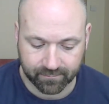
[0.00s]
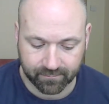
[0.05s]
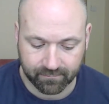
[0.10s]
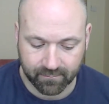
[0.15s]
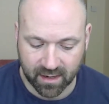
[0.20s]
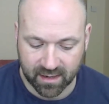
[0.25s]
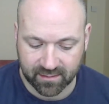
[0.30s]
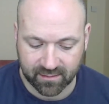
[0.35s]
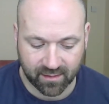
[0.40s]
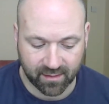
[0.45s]

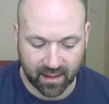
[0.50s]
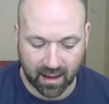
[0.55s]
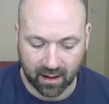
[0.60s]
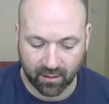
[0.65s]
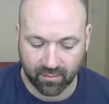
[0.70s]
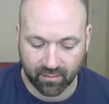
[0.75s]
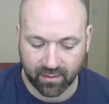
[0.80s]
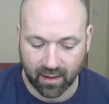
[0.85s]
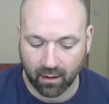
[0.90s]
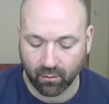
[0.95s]
mean
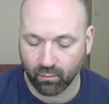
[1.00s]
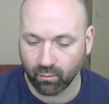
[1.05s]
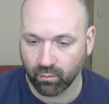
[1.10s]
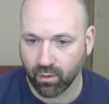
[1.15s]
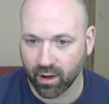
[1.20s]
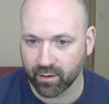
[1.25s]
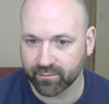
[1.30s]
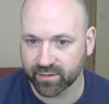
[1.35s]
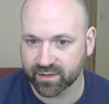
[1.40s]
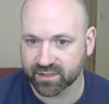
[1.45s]
that
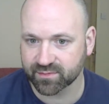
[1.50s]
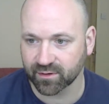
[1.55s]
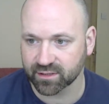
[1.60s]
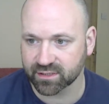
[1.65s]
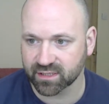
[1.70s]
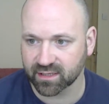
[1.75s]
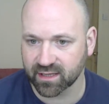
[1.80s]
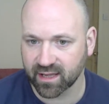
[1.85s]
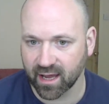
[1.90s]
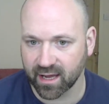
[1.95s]
won't be as
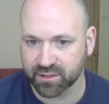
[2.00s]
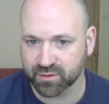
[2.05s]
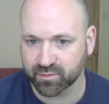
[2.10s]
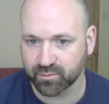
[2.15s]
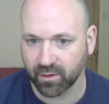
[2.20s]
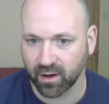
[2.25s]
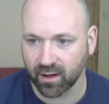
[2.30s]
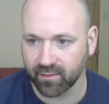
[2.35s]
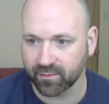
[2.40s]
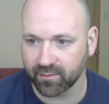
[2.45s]
much the case,
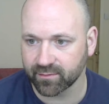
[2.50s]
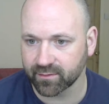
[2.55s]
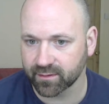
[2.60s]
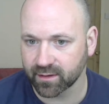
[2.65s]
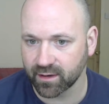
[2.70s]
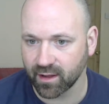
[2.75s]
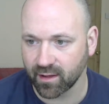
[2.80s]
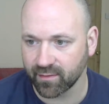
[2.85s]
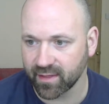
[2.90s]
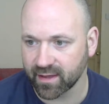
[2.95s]
but
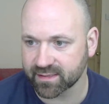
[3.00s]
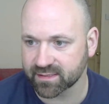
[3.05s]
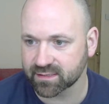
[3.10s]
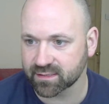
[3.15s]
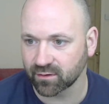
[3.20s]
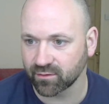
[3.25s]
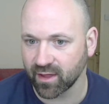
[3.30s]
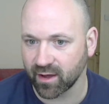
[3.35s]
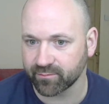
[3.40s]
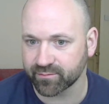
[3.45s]
you know, there's
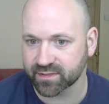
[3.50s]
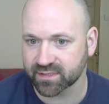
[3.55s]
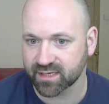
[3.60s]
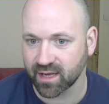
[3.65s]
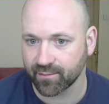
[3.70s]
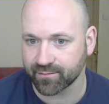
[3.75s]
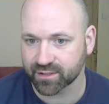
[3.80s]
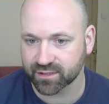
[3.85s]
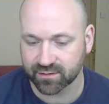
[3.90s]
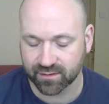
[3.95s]
still that
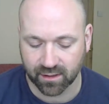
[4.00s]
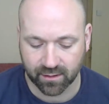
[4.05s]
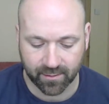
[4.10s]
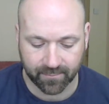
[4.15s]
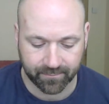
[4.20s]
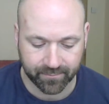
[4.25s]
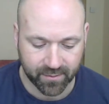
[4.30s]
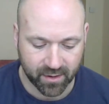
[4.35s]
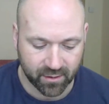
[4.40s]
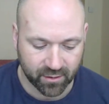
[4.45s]
perception that
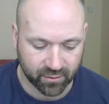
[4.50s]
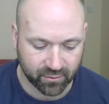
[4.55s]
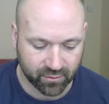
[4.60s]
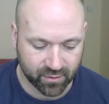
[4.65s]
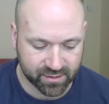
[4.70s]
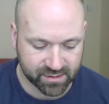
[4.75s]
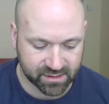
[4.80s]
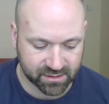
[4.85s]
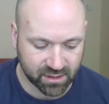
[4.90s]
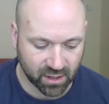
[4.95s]

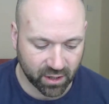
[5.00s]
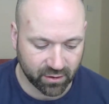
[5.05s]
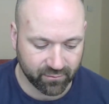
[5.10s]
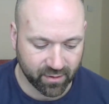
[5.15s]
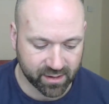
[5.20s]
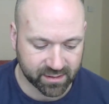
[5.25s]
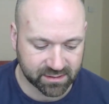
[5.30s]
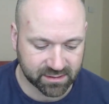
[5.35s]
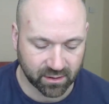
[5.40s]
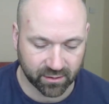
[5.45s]
cruise is high
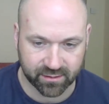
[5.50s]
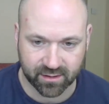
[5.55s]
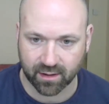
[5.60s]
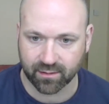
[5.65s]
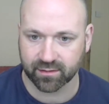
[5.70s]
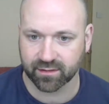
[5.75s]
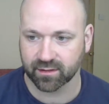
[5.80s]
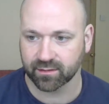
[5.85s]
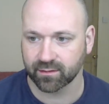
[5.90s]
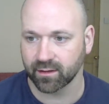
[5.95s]
risk, so I
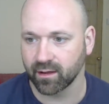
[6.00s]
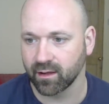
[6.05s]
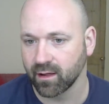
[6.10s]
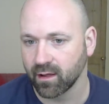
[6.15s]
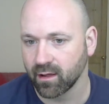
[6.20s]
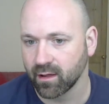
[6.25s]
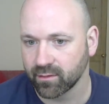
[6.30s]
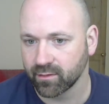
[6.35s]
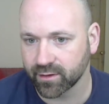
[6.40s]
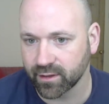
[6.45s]
don't think that
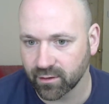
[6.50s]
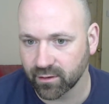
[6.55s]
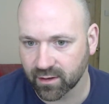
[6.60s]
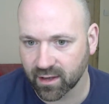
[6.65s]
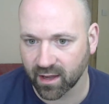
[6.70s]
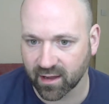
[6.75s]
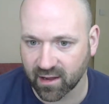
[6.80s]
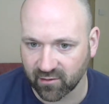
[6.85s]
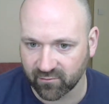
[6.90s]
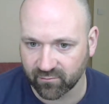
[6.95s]
the
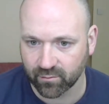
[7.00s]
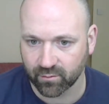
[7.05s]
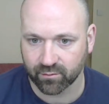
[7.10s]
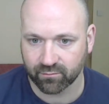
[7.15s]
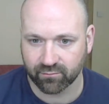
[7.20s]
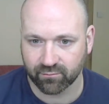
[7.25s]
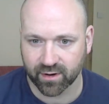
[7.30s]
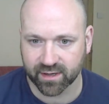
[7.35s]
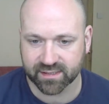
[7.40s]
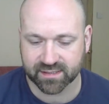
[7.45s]
UK government
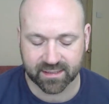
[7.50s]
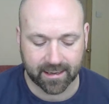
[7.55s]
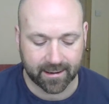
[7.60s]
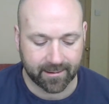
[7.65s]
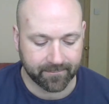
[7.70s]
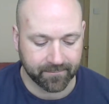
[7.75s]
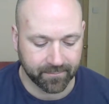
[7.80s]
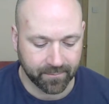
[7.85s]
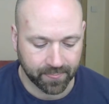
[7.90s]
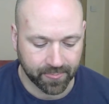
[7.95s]
would risk
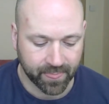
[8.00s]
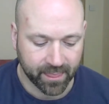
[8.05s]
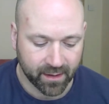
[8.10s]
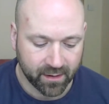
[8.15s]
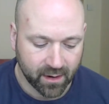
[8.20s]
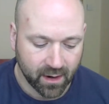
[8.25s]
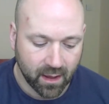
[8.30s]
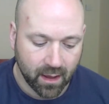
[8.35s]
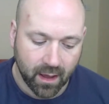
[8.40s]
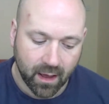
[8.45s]
it.
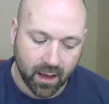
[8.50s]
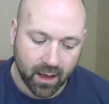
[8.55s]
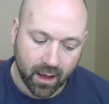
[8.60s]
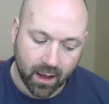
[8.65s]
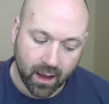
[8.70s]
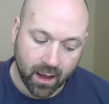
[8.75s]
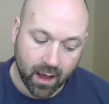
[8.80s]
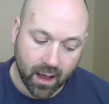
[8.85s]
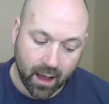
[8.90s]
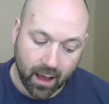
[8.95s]

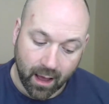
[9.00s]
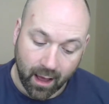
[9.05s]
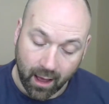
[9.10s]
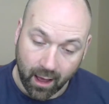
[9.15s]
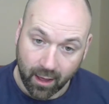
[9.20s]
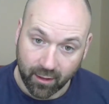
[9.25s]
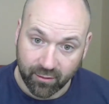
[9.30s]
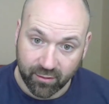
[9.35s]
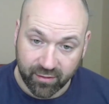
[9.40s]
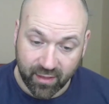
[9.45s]

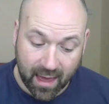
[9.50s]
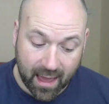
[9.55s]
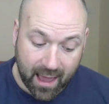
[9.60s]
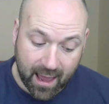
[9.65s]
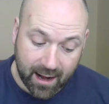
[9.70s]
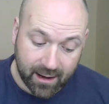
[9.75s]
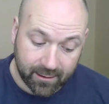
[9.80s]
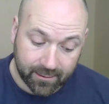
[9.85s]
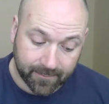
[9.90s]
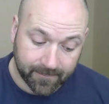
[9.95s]
And
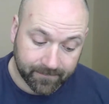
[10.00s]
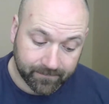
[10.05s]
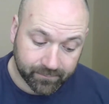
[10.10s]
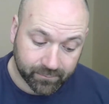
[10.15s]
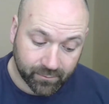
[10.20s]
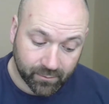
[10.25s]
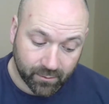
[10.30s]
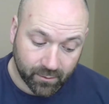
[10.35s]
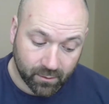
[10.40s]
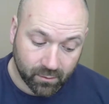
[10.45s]
then
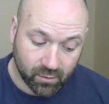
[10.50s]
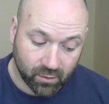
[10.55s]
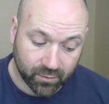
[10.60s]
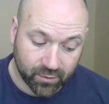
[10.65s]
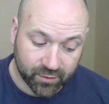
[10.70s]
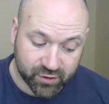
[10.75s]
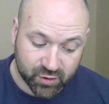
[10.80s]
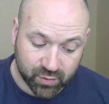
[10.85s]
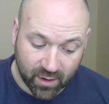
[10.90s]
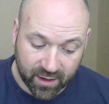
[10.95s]
on
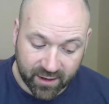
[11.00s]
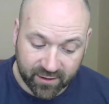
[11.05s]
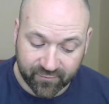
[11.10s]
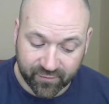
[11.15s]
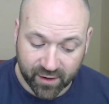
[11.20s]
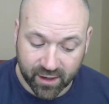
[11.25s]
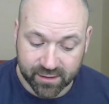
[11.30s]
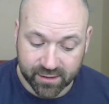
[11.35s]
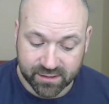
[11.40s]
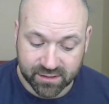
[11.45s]
the
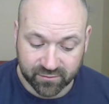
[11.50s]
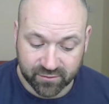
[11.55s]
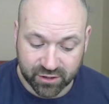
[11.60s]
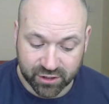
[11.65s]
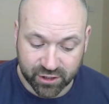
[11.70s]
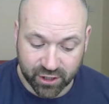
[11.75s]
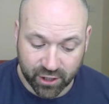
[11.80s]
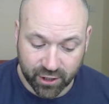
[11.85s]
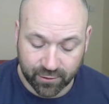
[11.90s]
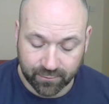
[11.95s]
21st of
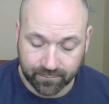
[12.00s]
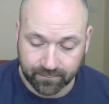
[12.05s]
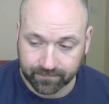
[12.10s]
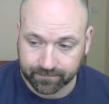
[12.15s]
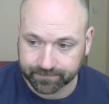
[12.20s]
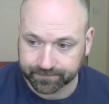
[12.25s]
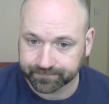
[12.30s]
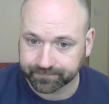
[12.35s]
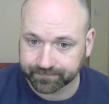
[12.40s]
June,